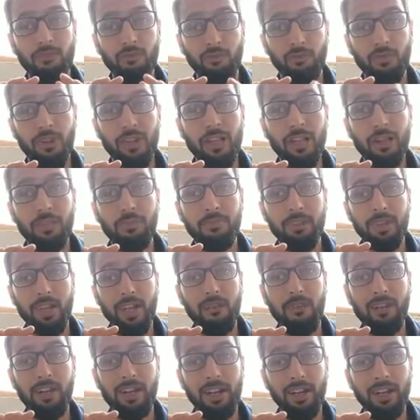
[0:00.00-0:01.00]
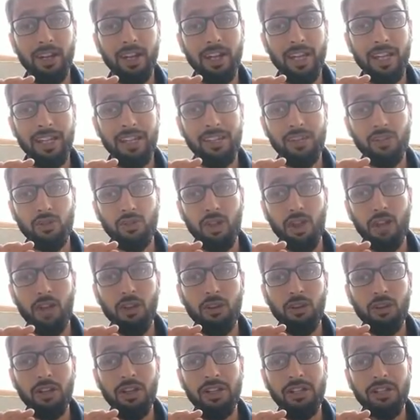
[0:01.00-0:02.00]
William Davenant, and this
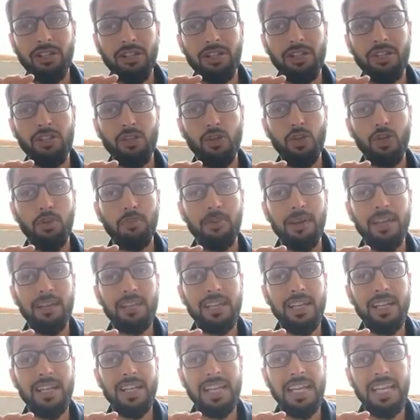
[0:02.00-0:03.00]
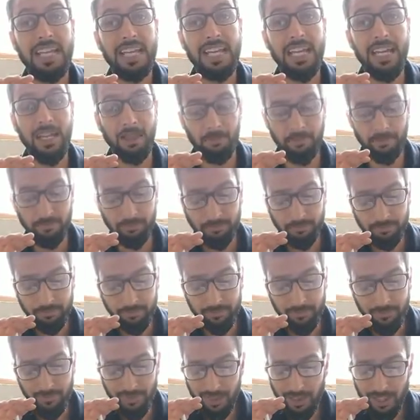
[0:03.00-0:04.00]
Ignis is representing him.
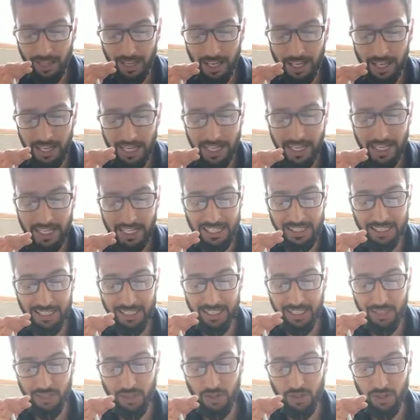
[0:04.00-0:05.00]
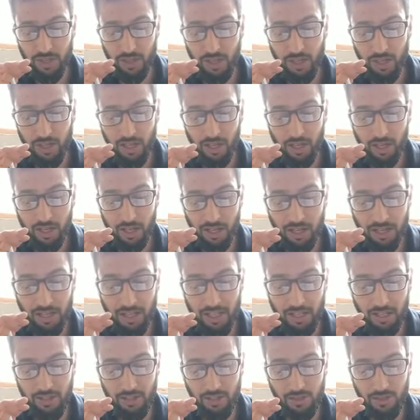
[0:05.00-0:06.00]
And another is
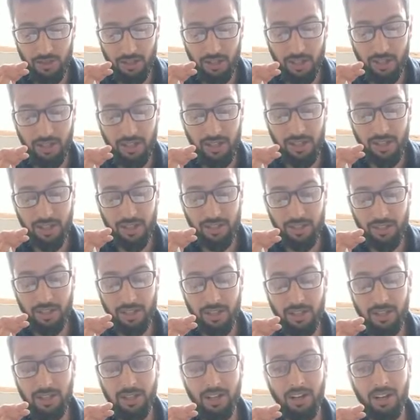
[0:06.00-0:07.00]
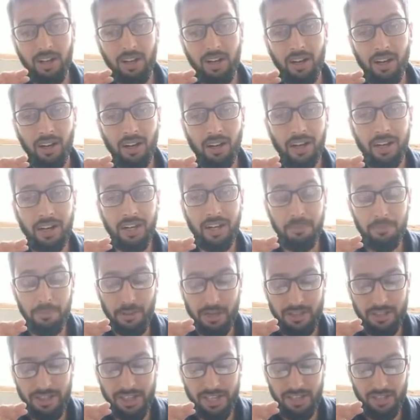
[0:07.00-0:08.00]
Critiques. Critiques
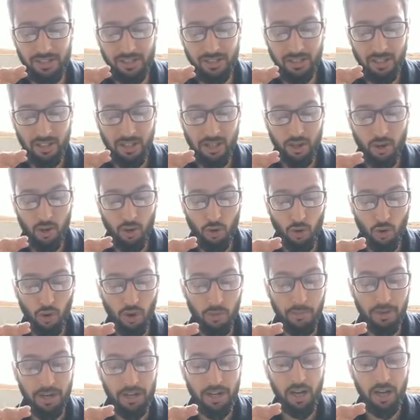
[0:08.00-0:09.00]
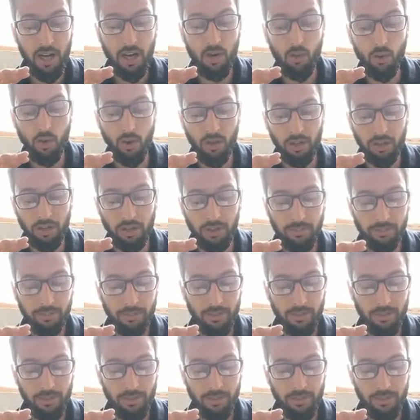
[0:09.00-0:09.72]
represents Robert Howard.